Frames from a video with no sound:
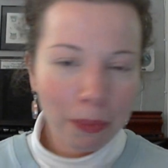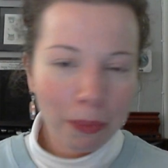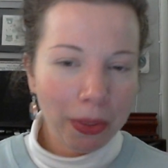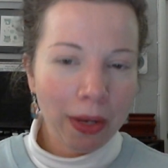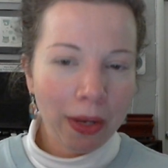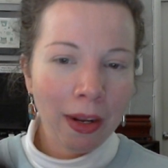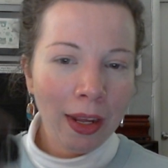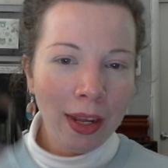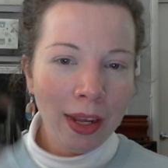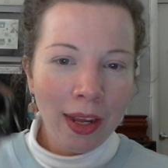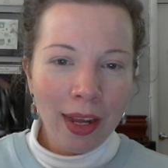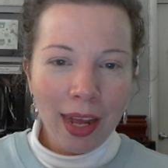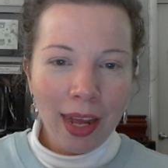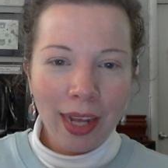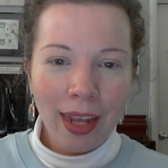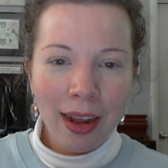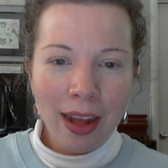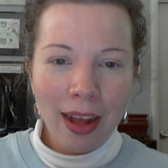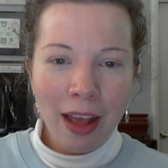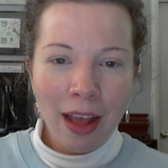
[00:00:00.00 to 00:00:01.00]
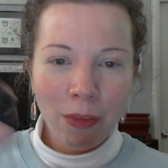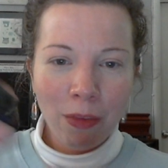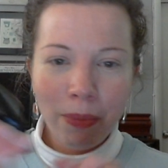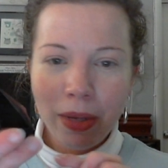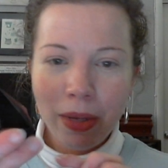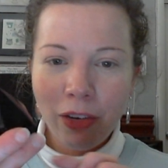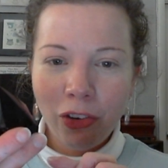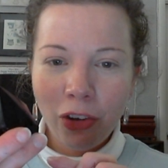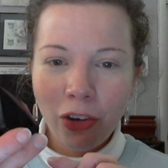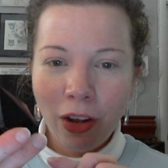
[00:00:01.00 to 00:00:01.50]
But I kind of have a
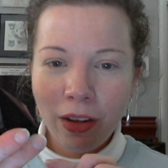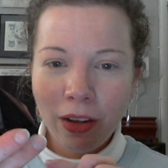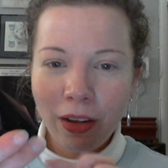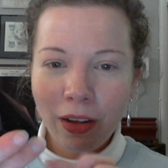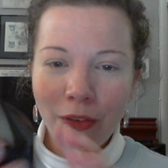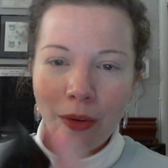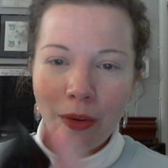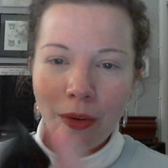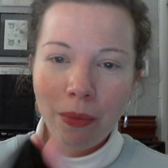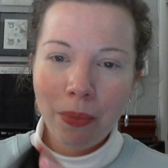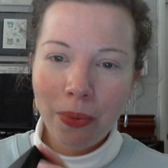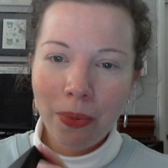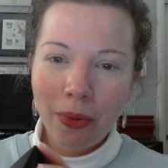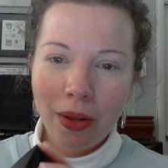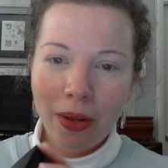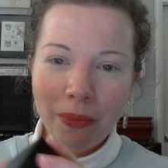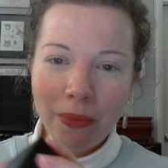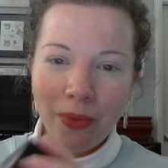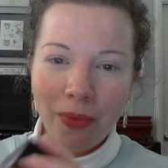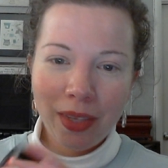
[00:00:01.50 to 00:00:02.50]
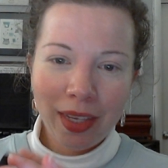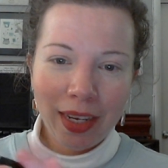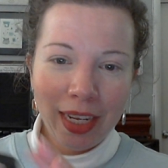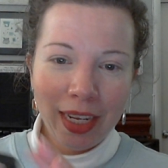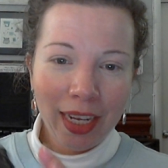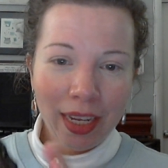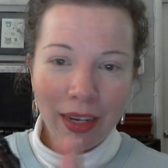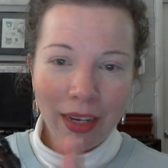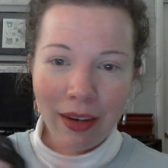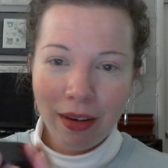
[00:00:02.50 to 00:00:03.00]
big chunk of
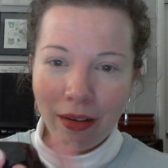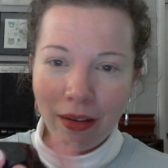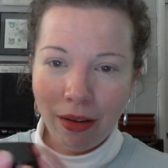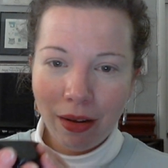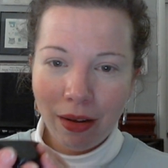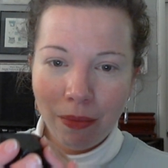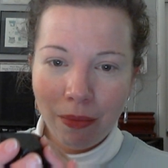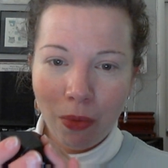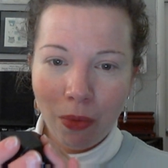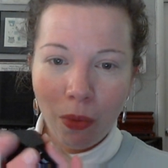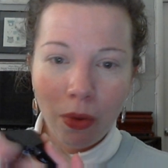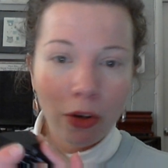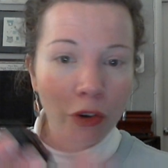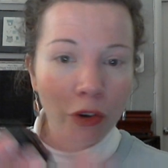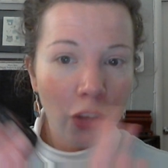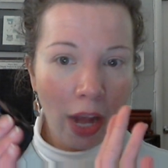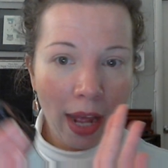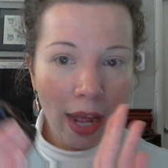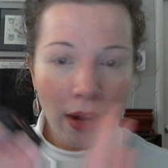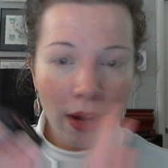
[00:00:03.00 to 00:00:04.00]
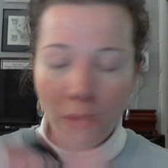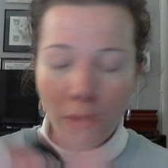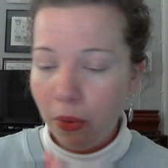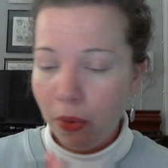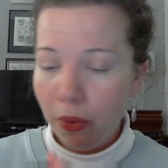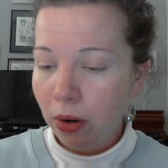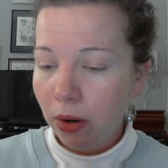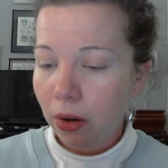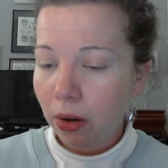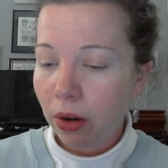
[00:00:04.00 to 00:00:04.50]
obsidian or jet
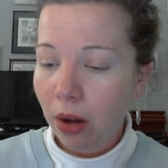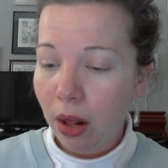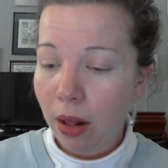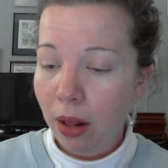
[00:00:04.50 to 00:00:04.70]
or